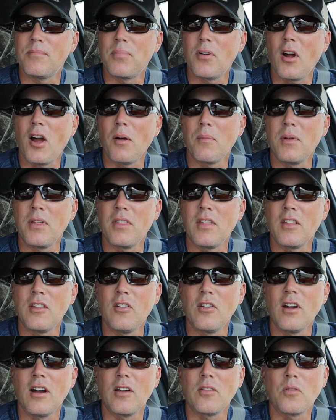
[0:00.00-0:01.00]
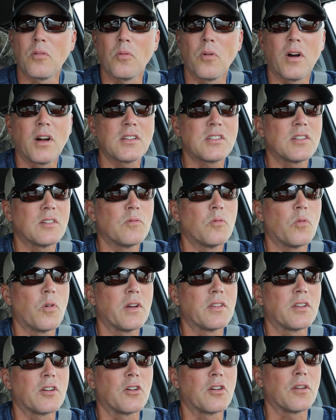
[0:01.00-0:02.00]
probably that you guys were watching
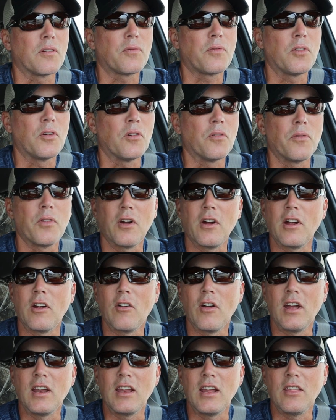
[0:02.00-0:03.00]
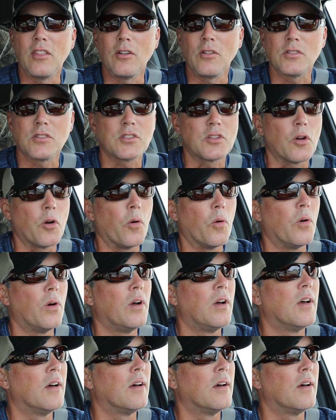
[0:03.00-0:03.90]
wasn't going to feel very great either. So